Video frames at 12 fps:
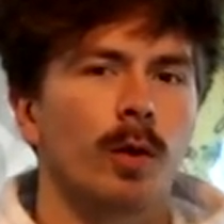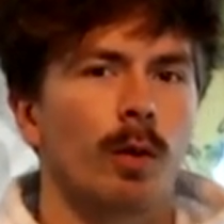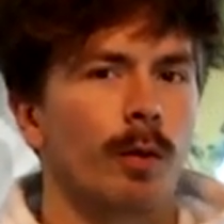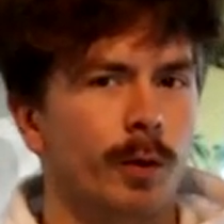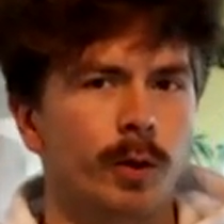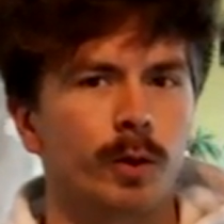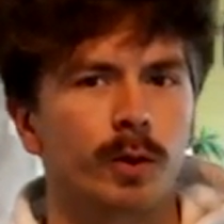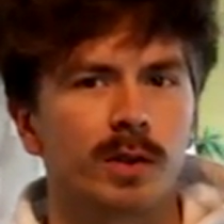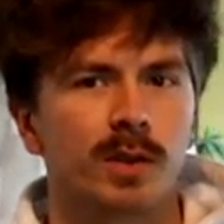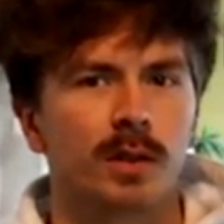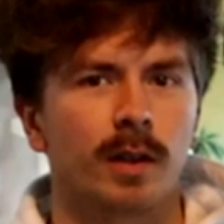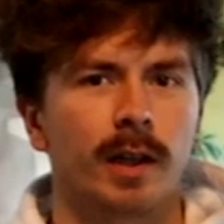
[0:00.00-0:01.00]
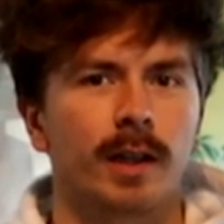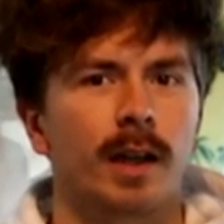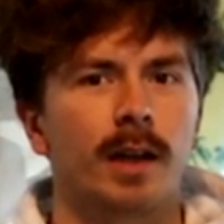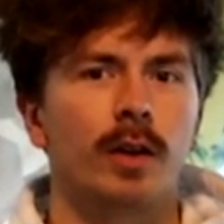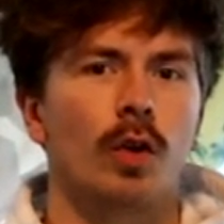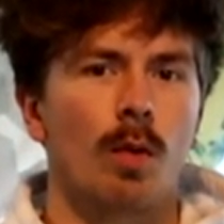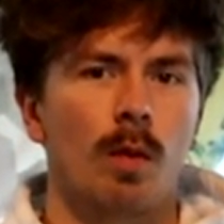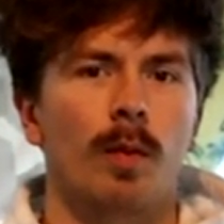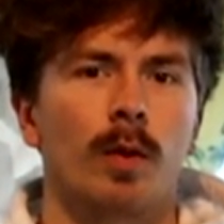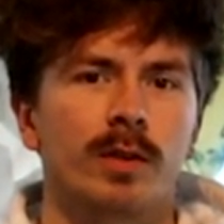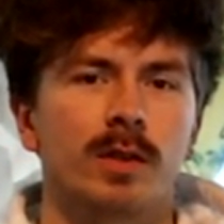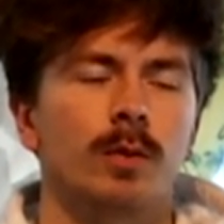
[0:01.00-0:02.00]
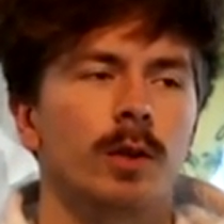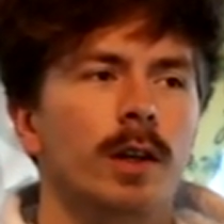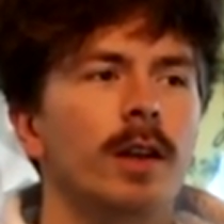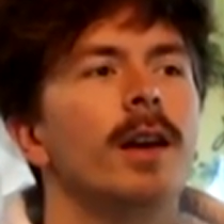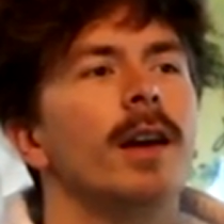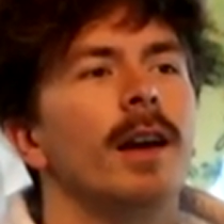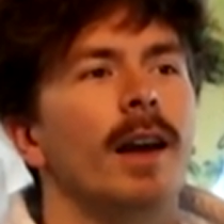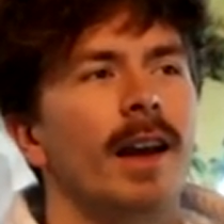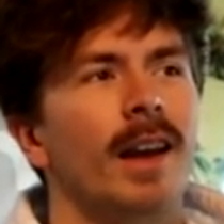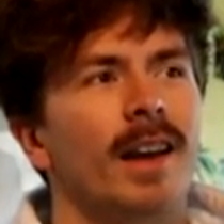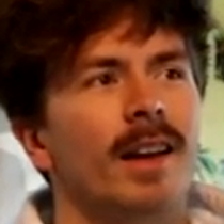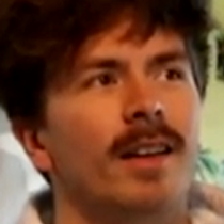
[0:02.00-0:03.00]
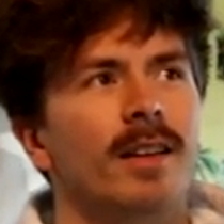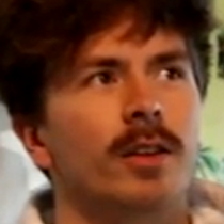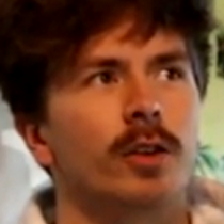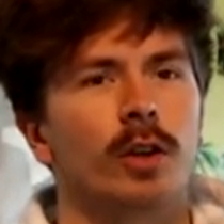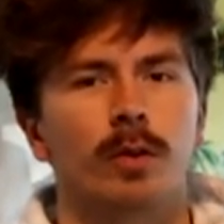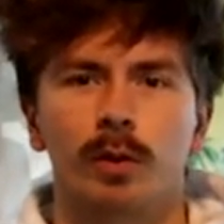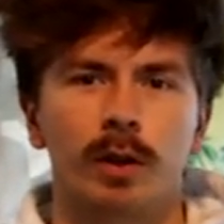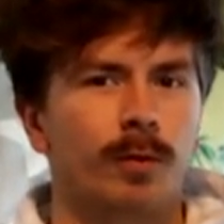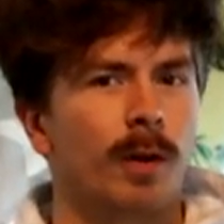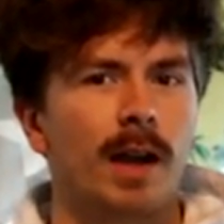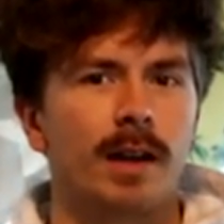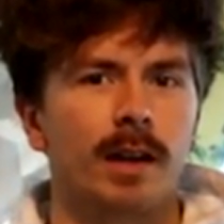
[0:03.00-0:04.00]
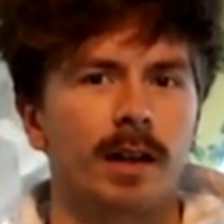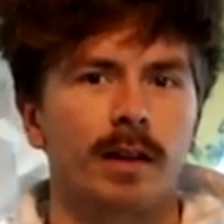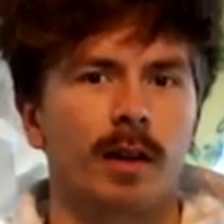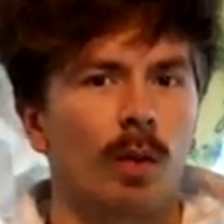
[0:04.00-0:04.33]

for reviews, like any normal person would, and you couldn't really find any.